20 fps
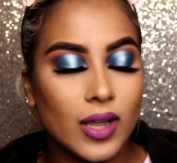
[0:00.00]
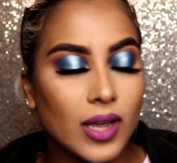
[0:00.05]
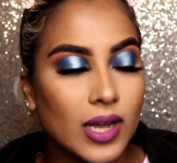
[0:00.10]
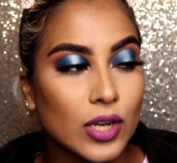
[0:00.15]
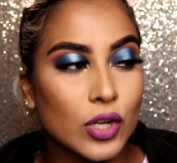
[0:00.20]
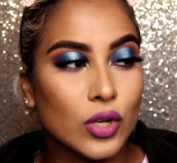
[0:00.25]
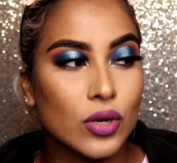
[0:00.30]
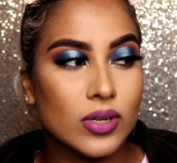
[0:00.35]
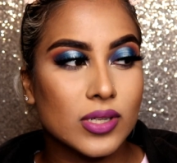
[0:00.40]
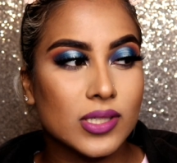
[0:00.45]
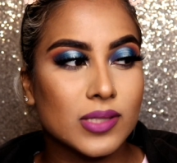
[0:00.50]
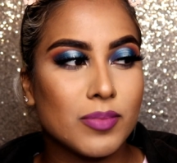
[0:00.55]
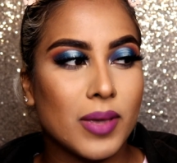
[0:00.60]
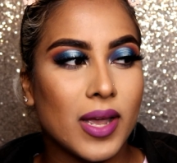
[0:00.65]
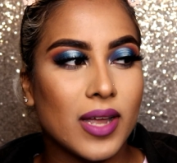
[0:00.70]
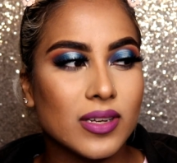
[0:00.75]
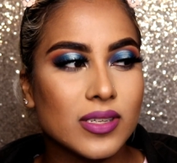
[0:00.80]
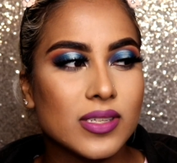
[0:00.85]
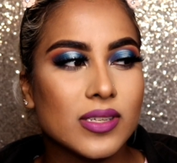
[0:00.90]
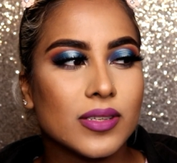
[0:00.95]
It looks
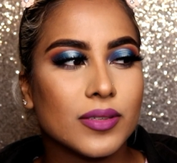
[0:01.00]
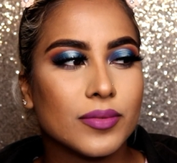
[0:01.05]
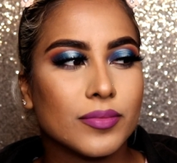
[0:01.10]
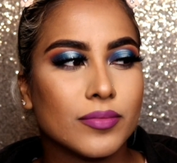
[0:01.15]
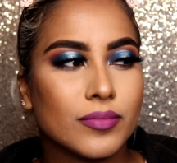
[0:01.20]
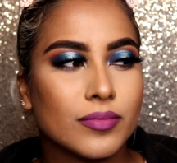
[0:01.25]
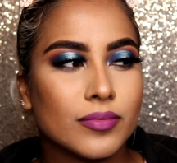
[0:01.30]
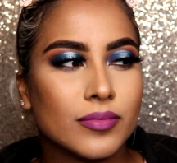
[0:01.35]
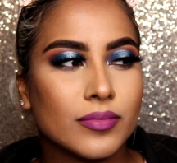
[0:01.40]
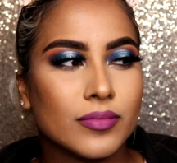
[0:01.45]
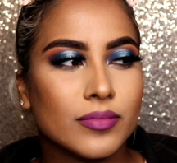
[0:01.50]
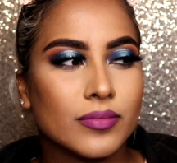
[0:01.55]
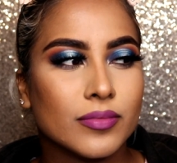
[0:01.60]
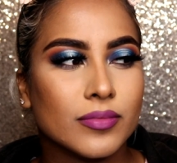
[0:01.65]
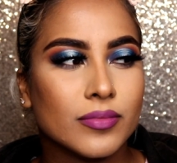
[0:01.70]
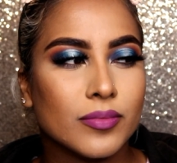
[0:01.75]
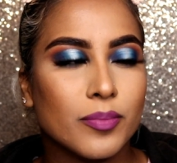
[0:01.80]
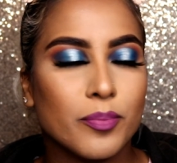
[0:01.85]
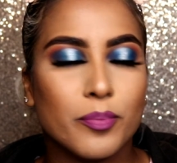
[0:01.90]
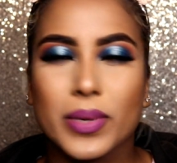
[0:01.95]
matte,
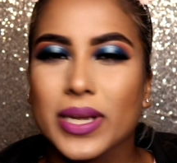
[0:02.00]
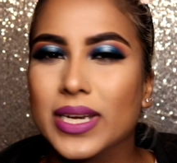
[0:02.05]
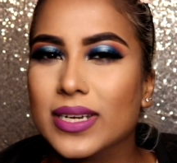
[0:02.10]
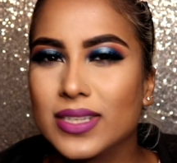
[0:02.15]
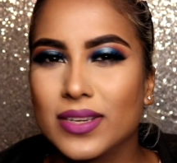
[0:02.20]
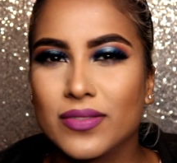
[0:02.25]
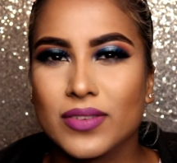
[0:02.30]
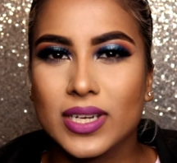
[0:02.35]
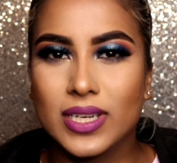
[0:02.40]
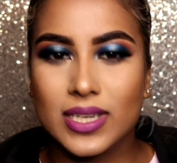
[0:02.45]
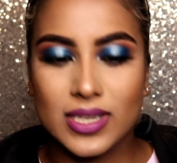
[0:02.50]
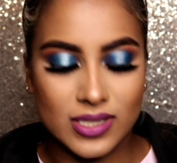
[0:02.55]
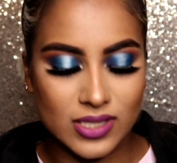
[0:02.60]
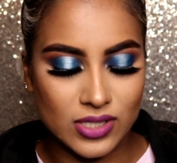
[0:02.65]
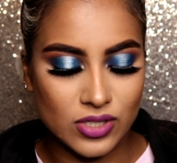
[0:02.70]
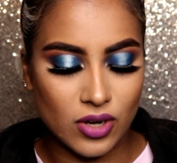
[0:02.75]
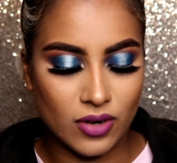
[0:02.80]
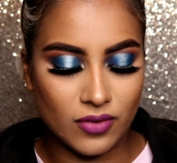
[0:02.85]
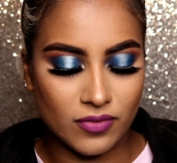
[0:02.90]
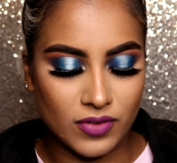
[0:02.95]
but it definitely
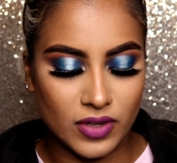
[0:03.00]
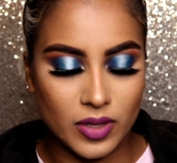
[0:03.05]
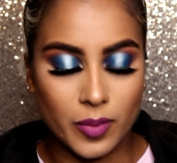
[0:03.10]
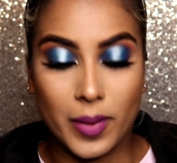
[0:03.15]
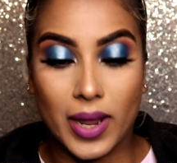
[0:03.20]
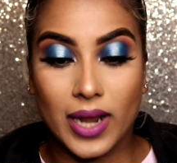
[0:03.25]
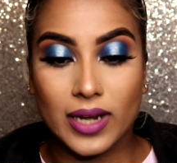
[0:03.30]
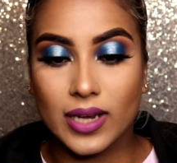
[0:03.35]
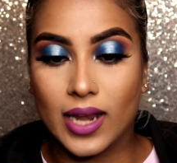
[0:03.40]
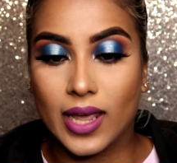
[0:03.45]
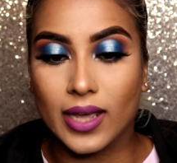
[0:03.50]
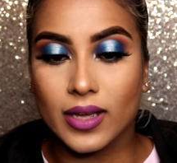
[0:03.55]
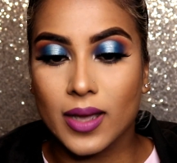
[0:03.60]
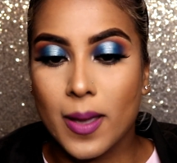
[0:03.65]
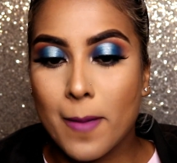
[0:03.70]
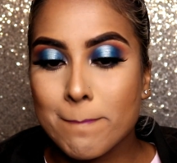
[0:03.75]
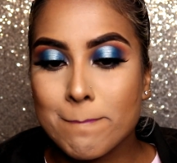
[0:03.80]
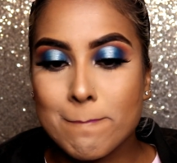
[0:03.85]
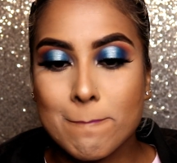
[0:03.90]
does not feel matte. Like,